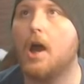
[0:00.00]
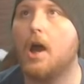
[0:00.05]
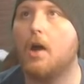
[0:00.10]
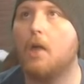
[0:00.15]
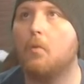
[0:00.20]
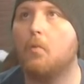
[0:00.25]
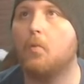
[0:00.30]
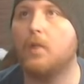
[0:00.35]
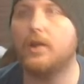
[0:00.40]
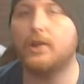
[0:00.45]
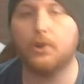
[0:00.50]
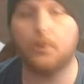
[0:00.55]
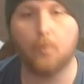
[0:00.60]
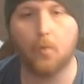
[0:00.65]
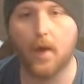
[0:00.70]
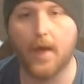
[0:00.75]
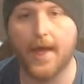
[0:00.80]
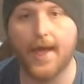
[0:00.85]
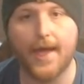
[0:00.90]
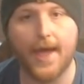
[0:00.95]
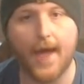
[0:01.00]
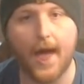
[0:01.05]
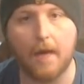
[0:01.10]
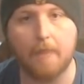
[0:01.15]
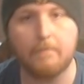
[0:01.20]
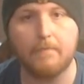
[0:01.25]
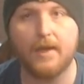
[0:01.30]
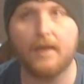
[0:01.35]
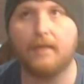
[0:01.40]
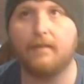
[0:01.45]
which way I
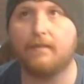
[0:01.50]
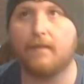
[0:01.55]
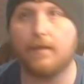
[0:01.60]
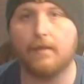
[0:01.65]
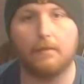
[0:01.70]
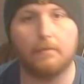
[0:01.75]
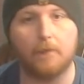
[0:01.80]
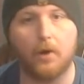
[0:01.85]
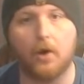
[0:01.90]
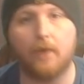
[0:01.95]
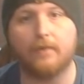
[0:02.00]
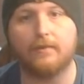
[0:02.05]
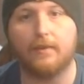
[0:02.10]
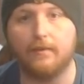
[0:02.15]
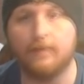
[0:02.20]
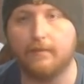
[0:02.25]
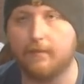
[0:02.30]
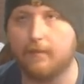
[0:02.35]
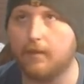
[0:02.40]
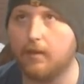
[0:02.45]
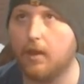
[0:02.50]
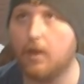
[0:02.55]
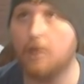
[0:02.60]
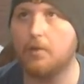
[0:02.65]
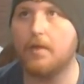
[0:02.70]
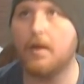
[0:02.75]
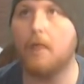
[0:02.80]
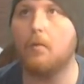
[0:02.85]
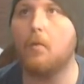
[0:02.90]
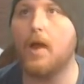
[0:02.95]
missed, and the ball tends to go
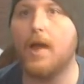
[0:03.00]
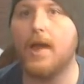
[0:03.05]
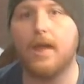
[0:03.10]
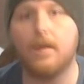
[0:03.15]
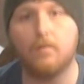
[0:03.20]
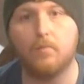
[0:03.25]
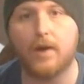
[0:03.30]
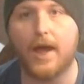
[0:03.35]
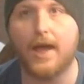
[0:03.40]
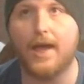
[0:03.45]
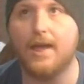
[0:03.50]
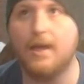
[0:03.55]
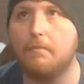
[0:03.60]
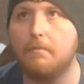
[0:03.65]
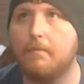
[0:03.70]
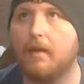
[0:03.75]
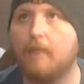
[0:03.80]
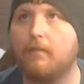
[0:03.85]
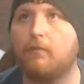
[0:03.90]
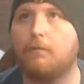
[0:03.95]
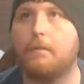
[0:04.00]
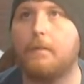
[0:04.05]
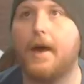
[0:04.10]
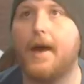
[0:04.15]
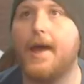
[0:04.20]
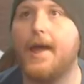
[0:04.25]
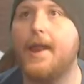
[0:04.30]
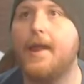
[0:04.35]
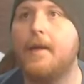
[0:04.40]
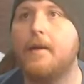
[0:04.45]
that way. And when I hit my
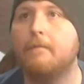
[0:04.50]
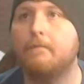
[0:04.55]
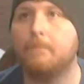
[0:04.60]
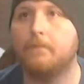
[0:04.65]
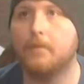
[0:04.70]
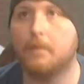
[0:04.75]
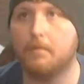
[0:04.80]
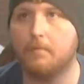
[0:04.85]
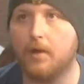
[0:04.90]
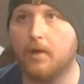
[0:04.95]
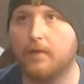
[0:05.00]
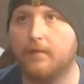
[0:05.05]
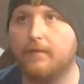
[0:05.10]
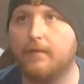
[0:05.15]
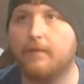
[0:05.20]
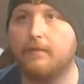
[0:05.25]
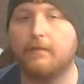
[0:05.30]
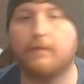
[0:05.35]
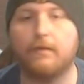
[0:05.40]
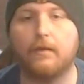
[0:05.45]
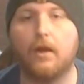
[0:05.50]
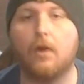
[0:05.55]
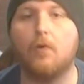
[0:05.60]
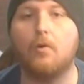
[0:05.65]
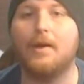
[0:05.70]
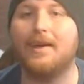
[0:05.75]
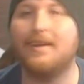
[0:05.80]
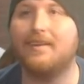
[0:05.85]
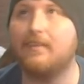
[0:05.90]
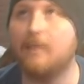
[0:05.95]
spot, the ball tends to go
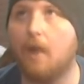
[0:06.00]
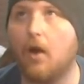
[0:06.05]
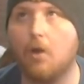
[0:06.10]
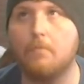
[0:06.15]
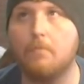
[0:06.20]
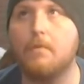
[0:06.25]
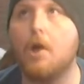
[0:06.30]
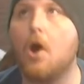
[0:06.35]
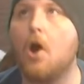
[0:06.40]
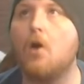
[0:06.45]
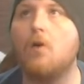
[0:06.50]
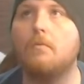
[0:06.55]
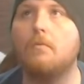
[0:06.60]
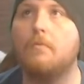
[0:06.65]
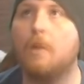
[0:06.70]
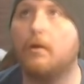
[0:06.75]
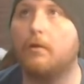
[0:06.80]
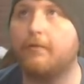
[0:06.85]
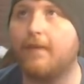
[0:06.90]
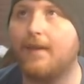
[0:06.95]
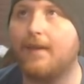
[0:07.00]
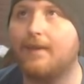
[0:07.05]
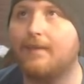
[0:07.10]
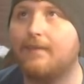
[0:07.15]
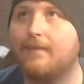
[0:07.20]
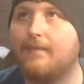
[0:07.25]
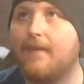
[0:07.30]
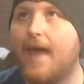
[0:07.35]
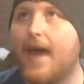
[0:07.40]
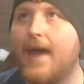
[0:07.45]
almost
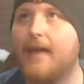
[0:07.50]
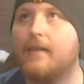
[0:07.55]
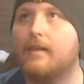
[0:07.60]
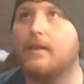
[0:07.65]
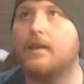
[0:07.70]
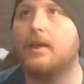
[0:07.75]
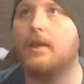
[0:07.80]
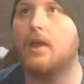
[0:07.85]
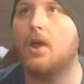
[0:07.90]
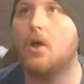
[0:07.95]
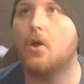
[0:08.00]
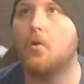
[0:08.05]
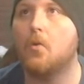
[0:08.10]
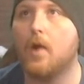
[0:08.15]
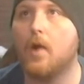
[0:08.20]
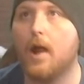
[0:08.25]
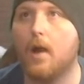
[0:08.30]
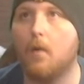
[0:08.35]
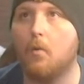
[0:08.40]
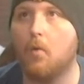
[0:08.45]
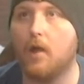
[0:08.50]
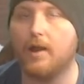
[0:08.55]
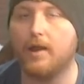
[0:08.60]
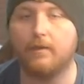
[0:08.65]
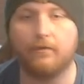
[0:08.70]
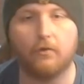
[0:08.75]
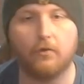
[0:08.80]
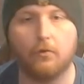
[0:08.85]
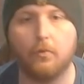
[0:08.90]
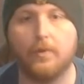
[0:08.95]
exactly where I want it
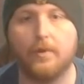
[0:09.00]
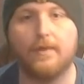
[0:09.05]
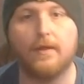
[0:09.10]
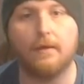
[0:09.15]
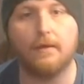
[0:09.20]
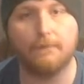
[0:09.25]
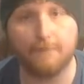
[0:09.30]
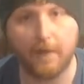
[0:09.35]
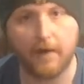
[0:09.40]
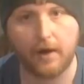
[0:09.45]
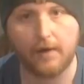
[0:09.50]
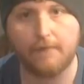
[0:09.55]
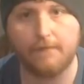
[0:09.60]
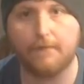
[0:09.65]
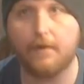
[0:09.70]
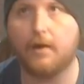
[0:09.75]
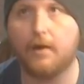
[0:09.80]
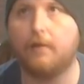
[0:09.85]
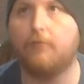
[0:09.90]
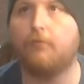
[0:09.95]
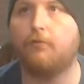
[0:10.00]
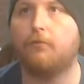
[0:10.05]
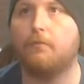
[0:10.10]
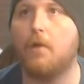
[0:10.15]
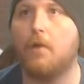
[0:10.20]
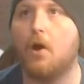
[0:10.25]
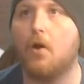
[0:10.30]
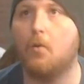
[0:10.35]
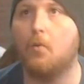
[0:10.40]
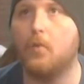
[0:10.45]
to, within a very, very
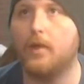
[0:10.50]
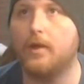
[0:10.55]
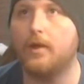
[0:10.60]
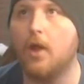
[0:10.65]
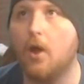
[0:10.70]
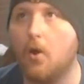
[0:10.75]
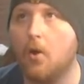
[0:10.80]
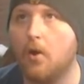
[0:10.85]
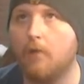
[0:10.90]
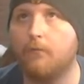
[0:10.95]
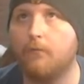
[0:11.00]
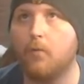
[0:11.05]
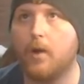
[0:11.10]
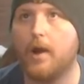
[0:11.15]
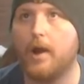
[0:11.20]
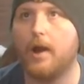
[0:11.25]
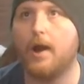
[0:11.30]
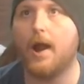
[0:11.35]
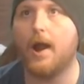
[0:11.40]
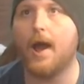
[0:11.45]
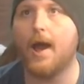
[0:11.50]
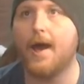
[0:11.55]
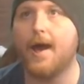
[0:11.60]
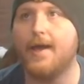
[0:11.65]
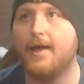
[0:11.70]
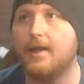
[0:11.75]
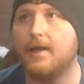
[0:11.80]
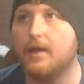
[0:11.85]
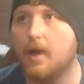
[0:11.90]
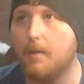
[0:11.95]
small window of where I
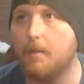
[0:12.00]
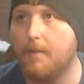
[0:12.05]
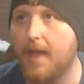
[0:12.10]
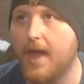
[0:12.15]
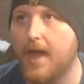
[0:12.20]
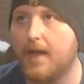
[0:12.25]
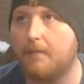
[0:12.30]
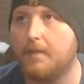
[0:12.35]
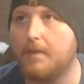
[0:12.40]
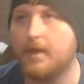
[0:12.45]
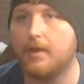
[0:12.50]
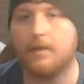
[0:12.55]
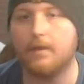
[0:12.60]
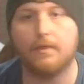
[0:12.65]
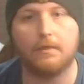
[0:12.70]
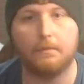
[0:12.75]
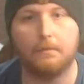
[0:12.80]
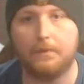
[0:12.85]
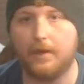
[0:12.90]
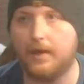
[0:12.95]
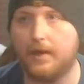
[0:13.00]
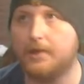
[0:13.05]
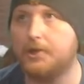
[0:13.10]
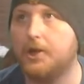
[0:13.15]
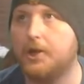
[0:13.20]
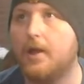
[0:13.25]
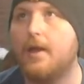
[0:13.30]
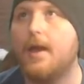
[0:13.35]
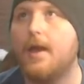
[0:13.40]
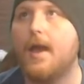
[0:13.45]
end up aiming the
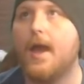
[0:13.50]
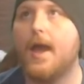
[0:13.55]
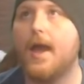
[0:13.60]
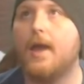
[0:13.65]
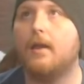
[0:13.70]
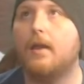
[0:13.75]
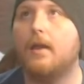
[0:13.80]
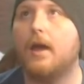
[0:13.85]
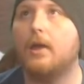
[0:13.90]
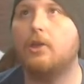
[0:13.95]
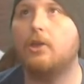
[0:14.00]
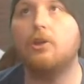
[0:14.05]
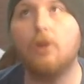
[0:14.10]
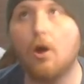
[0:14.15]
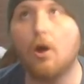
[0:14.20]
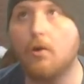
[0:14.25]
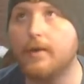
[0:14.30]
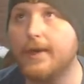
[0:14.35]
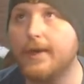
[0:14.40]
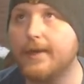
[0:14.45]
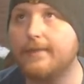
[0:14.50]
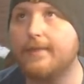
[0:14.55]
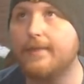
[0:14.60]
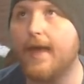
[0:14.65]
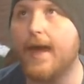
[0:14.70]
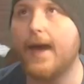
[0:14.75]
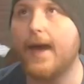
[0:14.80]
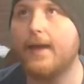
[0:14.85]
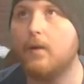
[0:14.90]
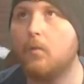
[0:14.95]
pitch. And you don't get
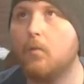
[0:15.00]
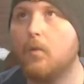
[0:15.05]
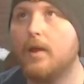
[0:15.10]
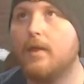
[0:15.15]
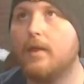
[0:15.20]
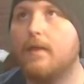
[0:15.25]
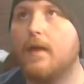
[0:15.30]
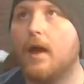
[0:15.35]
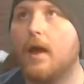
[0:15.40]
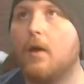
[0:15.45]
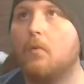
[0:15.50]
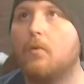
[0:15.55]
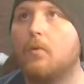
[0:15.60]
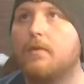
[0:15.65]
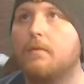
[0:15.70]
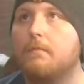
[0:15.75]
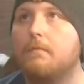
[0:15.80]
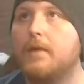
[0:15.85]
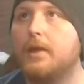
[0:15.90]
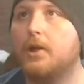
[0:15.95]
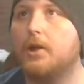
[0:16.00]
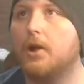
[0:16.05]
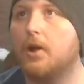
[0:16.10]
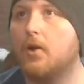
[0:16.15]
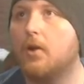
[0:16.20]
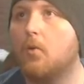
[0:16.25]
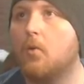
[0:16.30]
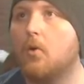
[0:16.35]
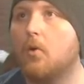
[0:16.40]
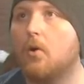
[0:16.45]
that with meter
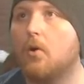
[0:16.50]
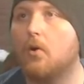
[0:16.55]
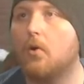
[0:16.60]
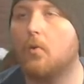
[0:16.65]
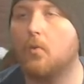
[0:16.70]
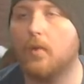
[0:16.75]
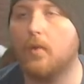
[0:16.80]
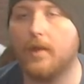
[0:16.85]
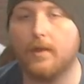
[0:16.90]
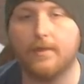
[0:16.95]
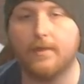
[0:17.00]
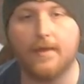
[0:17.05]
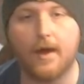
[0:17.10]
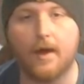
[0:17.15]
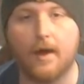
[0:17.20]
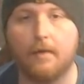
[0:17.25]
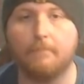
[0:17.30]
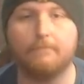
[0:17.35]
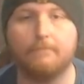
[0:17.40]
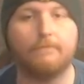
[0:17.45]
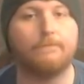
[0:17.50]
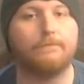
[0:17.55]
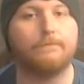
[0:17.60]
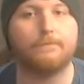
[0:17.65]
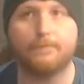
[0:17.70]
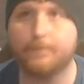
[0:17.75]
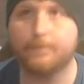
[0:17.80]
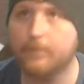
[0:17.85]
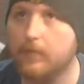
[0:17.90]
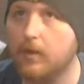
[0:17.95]
or with
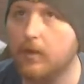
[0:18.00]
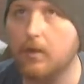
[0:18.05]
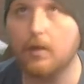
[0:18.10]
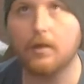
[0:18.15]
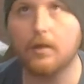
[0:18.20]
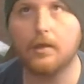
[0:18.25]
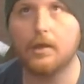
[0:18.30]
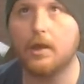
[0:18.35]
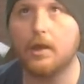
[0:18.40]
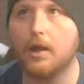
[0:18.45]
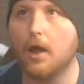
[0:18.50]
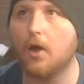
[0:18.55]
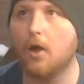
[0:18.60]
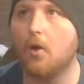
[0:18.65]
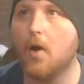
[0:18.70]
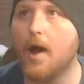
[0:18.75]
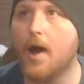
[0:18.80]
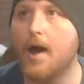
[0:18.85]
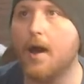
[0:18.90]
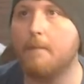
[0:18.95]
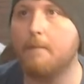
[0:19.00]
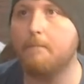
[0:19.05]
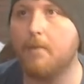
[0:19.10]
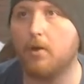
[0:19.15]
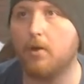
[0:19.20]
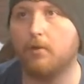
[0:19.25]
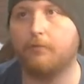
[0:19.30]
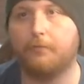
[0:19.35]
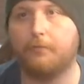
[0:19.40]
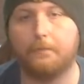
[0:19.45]
you know,
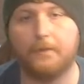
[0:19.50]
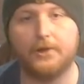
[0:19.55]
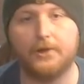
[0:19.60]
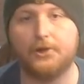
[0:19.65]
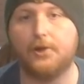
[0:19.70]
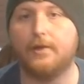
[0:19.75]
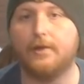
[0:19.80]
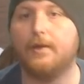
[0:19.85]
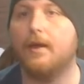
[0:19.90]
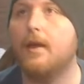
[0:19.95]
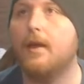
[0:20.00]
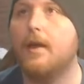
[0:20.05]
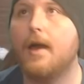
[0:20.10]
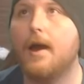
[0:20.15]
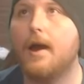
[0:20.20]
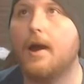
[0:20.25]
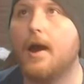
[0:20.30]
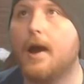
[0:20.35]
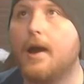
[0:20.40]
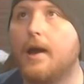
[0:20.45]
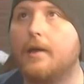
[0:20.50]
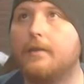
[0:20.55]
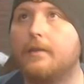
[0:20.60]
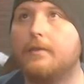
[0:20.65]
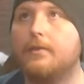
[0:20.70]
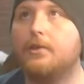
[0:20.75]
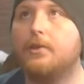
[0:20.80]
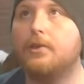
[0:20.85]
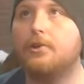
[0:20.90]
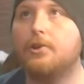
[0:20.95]
pulse pitching.
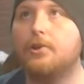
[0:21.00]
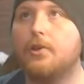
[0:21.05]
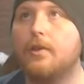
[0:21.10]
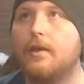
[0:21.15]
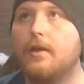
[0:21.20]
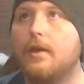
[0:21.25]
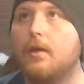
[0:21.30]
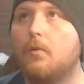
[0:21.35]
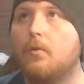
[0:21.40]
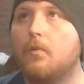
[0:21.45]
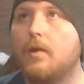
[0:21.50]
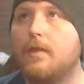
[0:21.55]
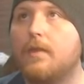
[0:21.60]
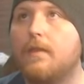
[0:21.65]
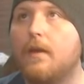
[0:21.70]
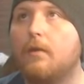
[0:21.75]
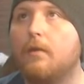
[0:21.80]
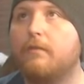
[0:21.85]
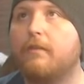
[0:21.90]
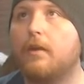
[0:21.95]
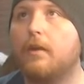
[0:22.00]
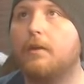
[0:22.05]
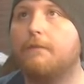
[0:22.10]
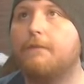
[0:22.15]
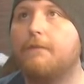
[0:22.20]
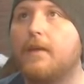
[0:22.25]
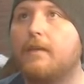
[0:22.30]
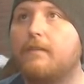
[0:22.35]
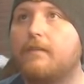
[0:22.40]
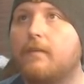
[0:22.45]
Usually with those
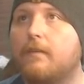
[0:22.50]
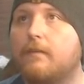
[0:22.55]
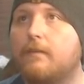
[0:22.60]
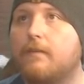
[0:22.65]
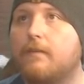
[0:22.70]
interfaces,